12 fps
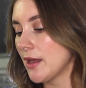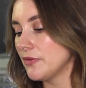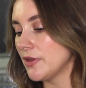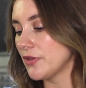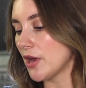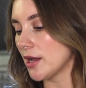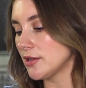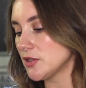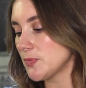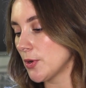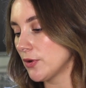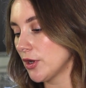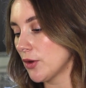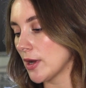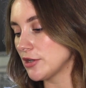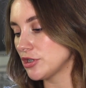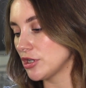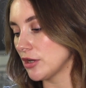that the unspoken
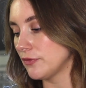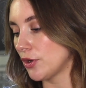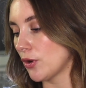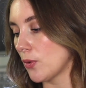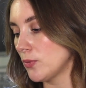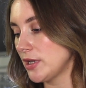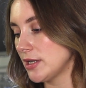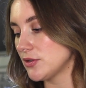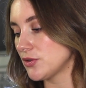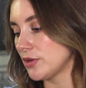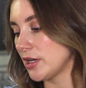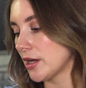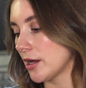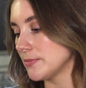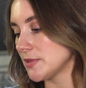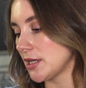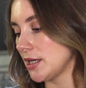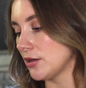question of her own history
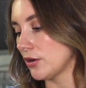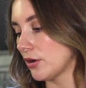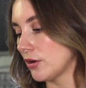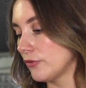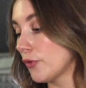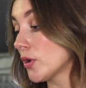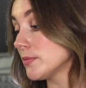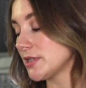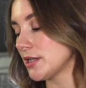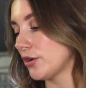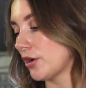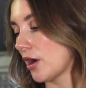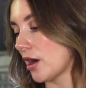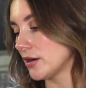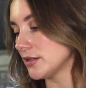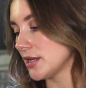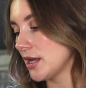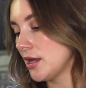forms in her
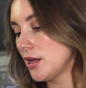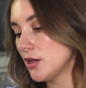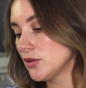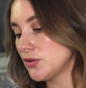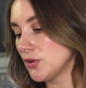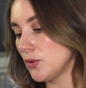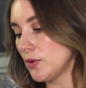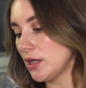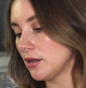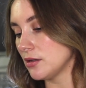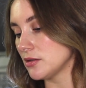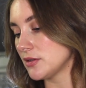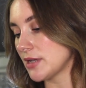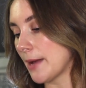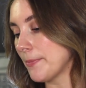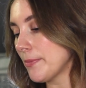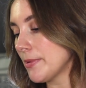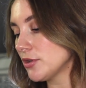heart. Soon, an
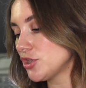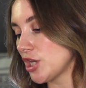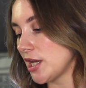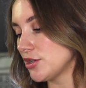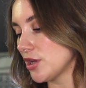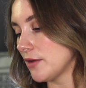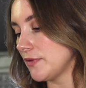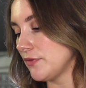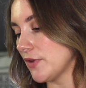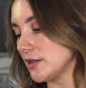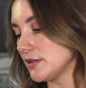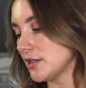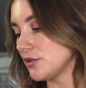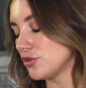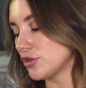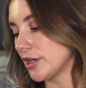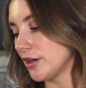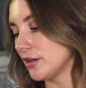unstoppable chain of events is
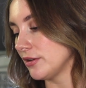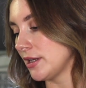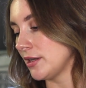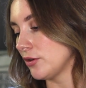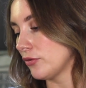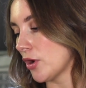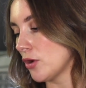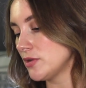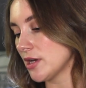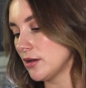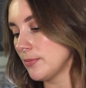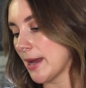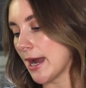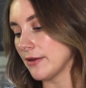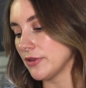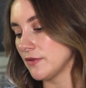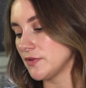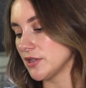triggered, leading Crow down a
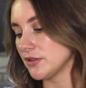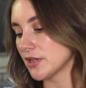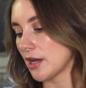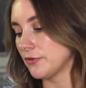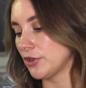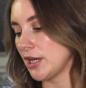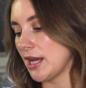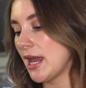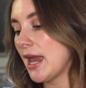path of discovery